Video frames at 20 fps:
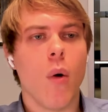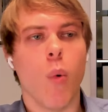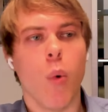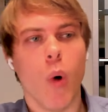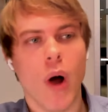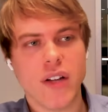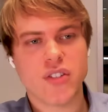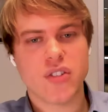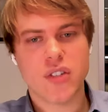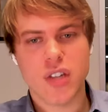
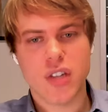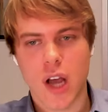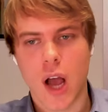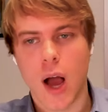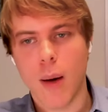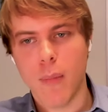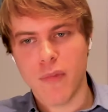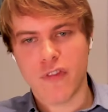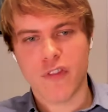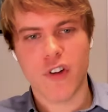what's to
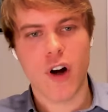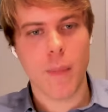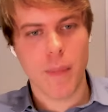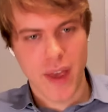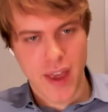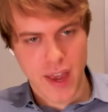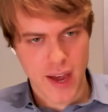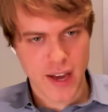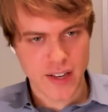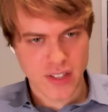come
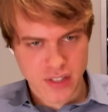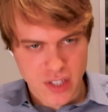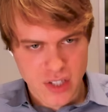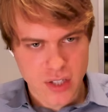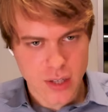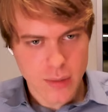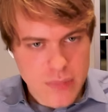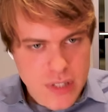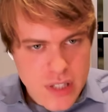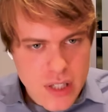from AI
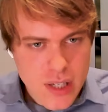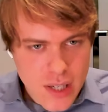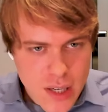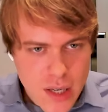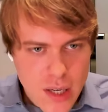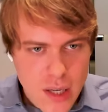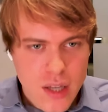systems.